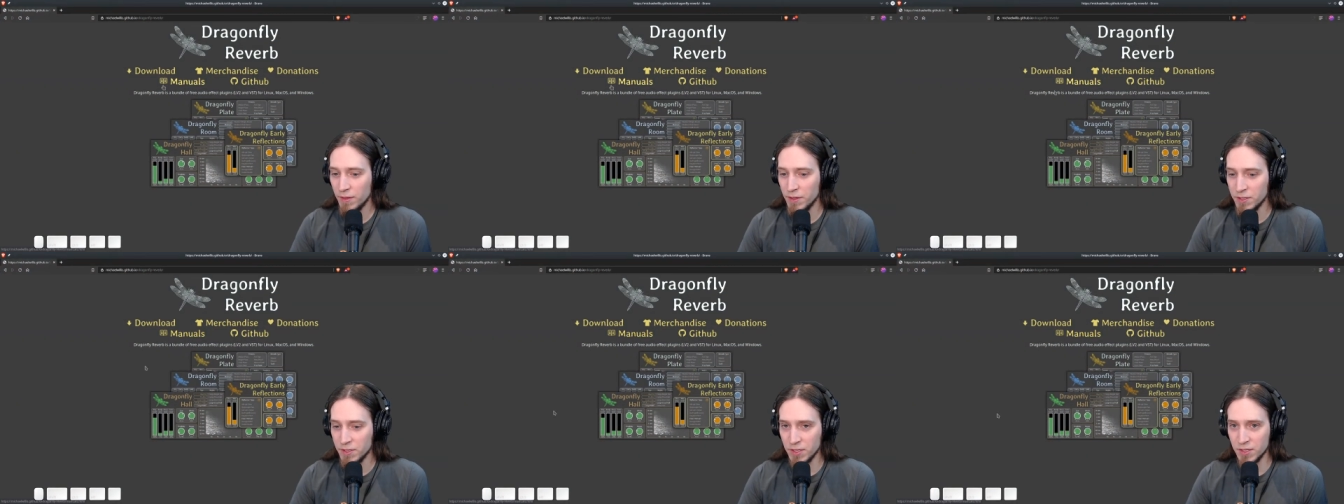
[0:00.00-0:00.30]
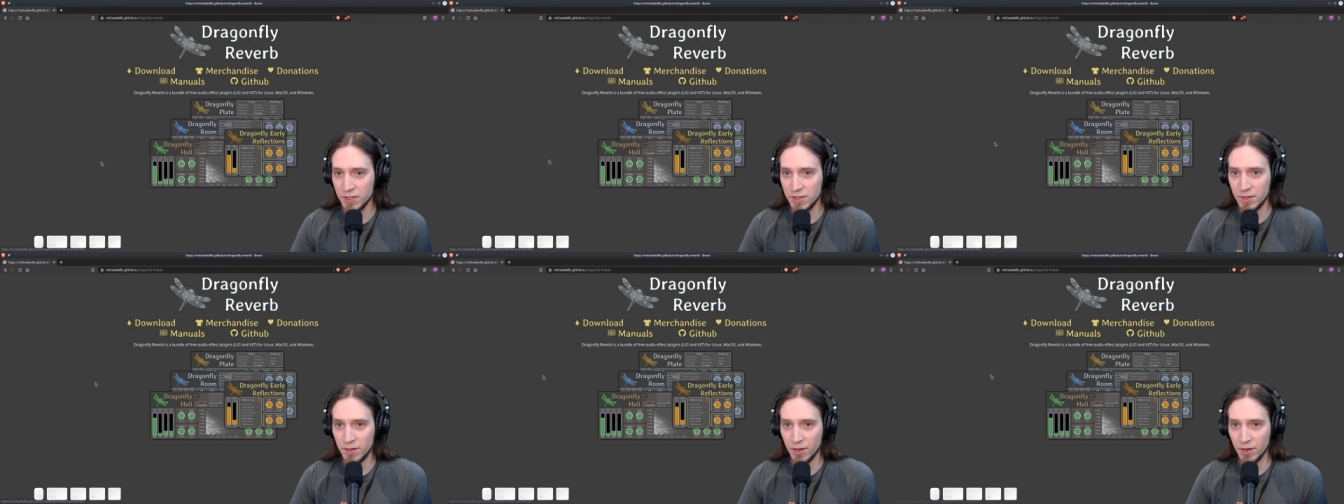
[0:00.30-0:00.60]
This
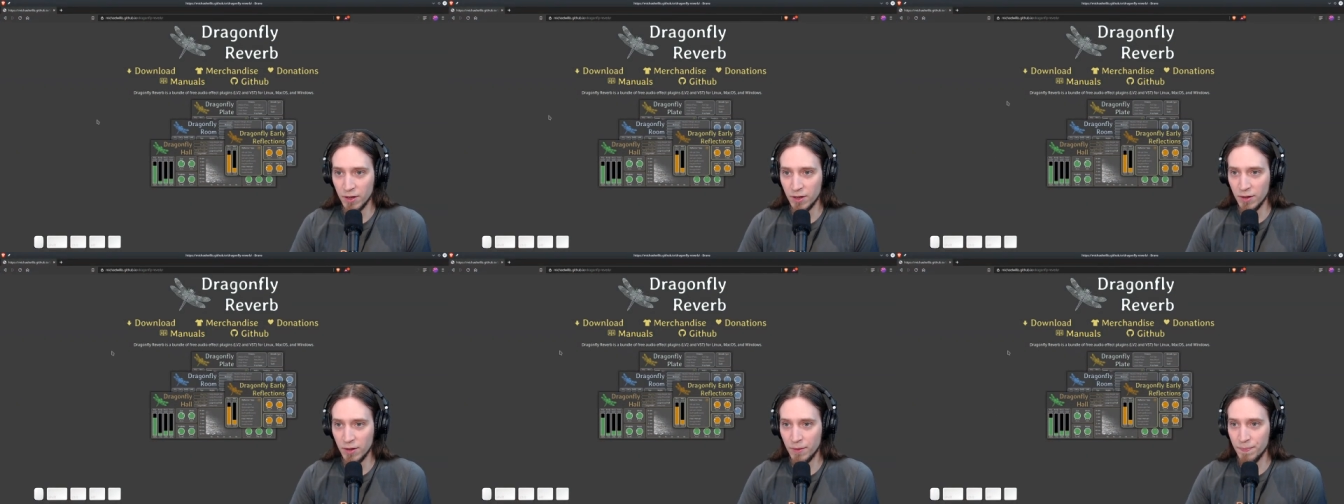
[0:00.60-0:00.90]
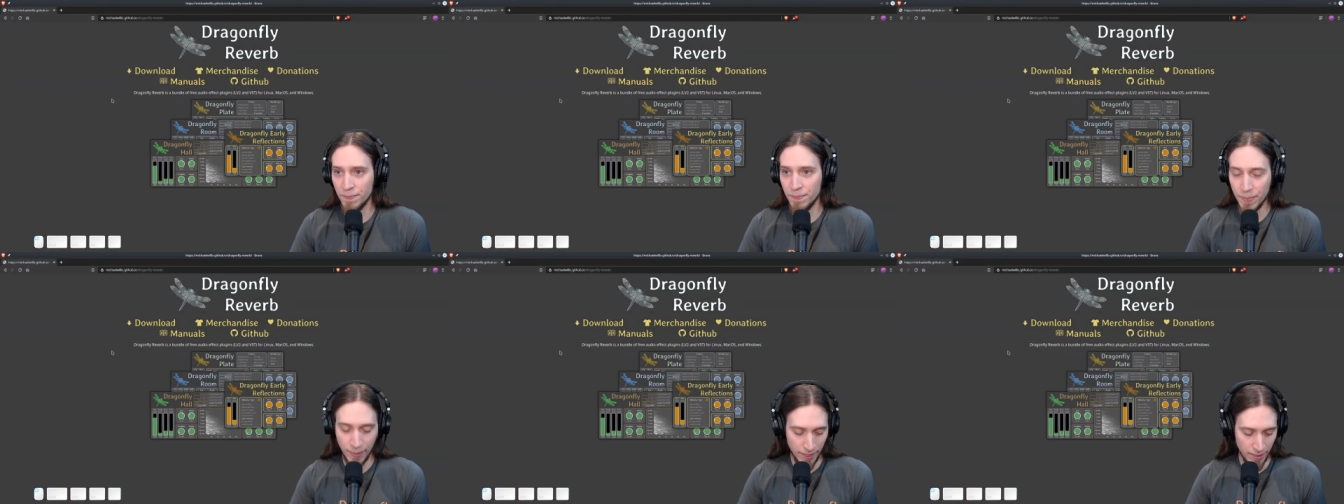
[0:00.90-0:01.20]
is the
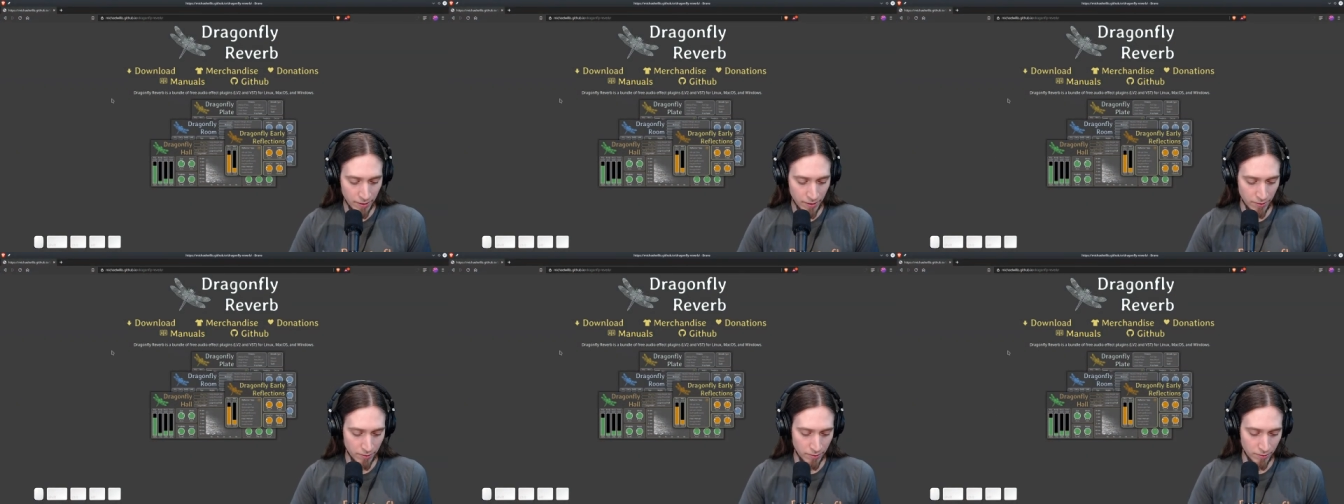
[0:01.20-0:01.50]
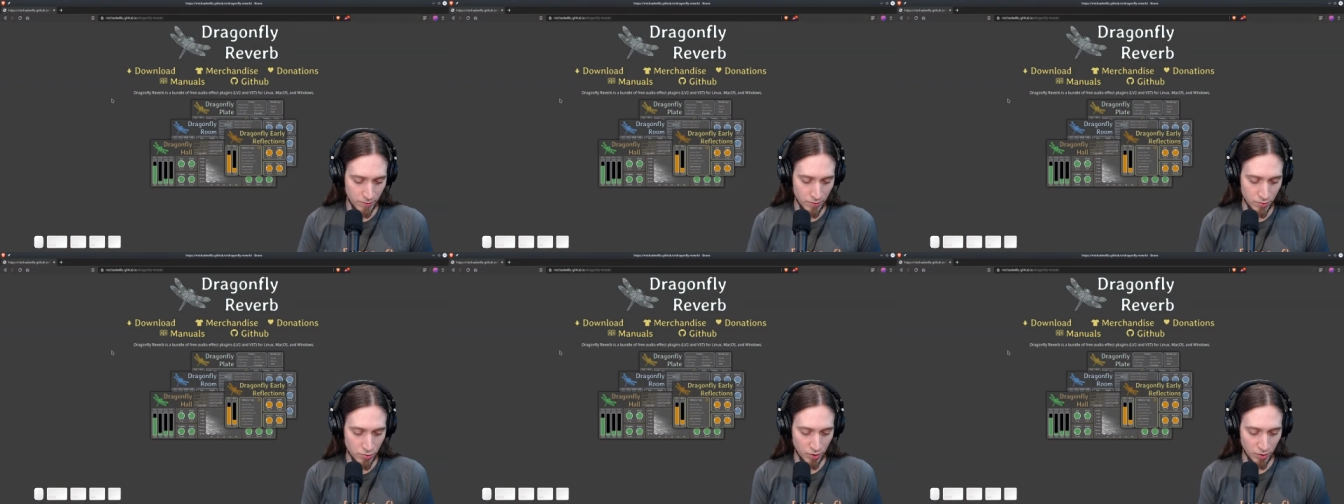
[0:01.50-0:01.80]

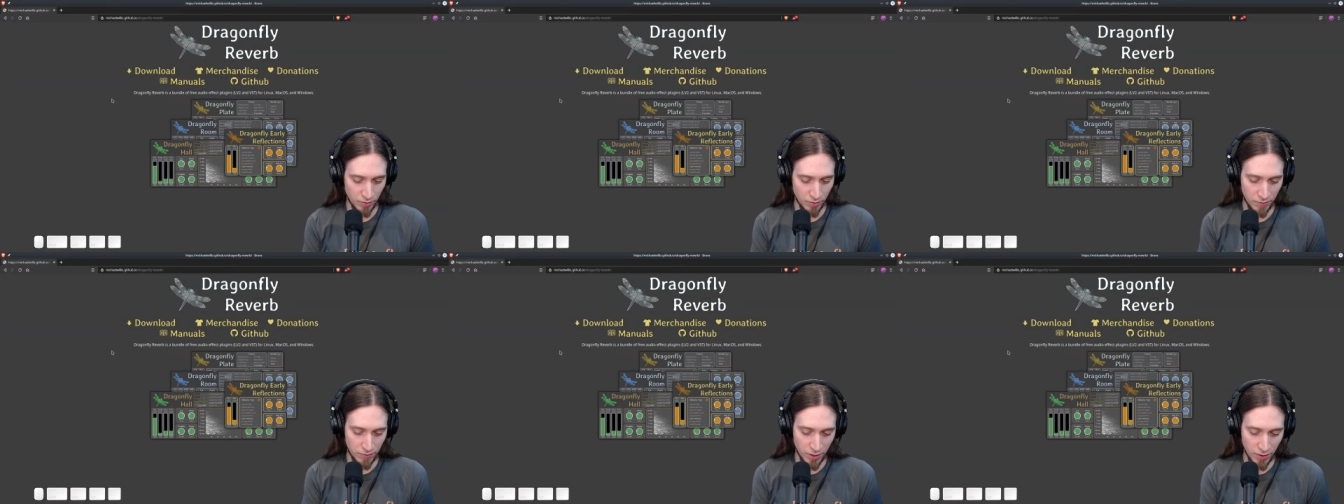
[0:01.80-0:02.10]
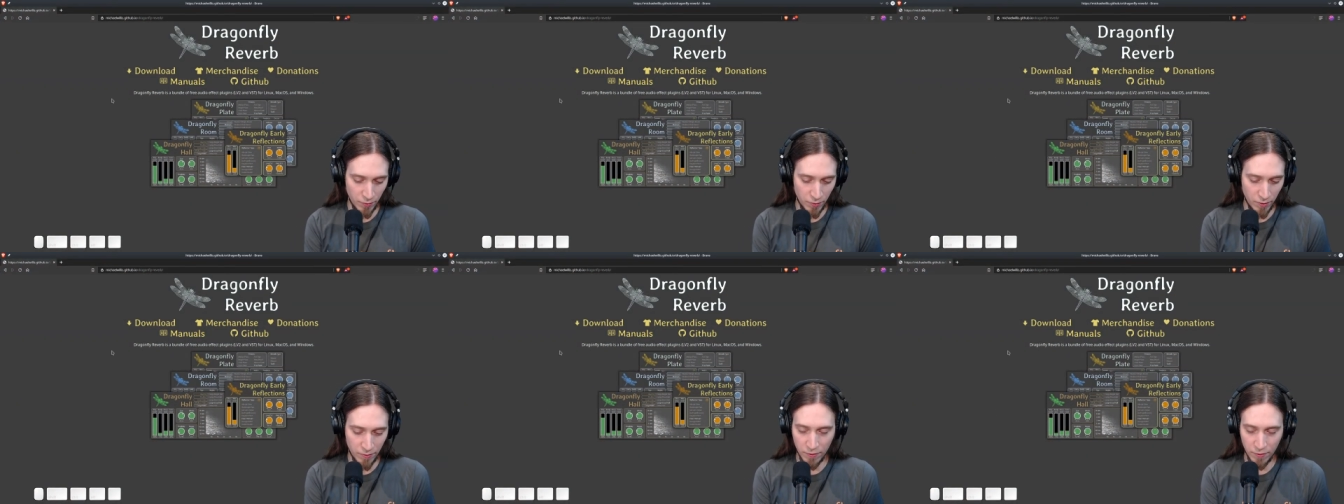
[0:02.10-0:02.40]
uh,
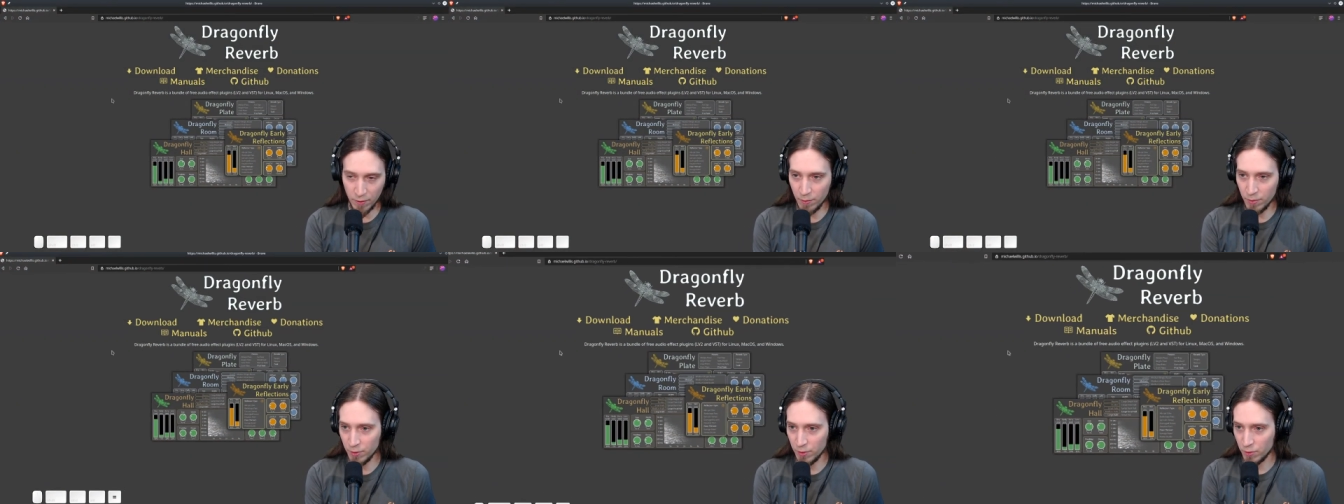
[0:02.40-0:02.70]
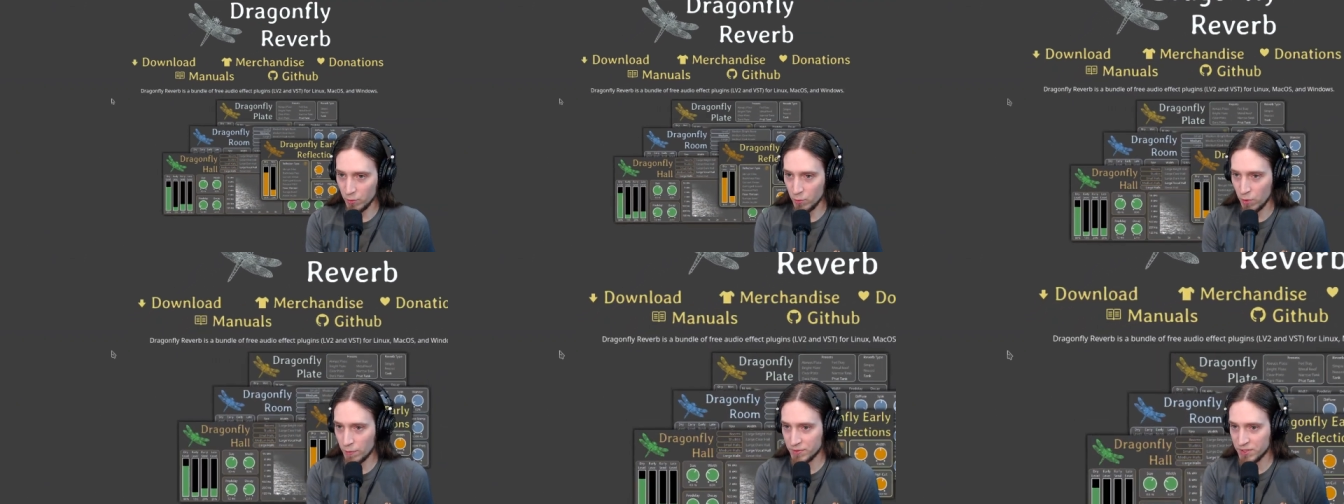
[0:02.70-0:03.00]
Dragonfly Reverb
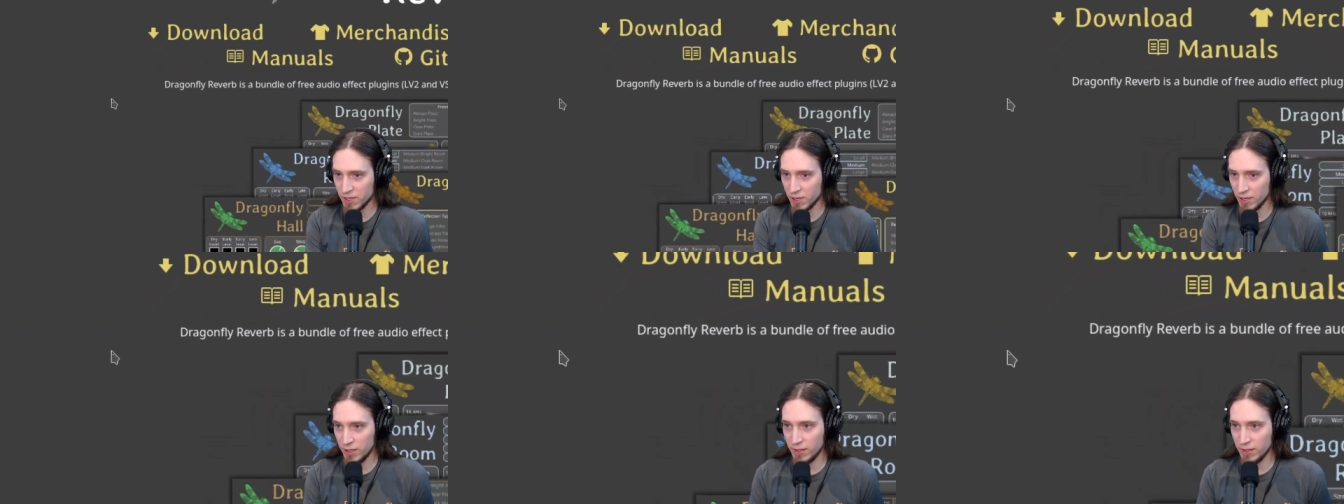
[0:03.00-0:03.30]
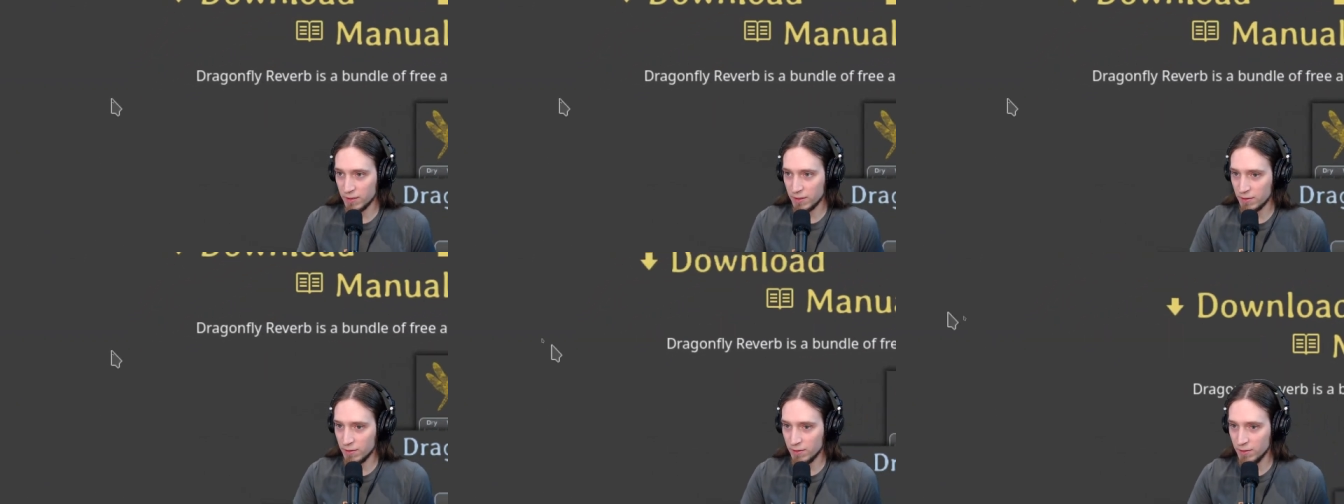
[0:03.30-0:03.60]

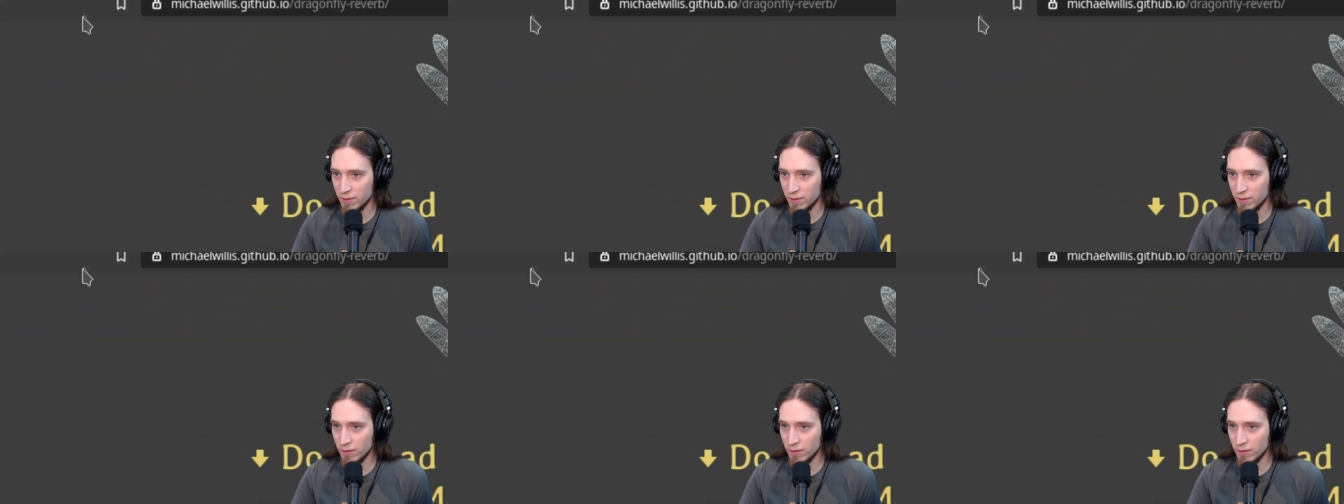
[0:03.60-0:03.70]
website,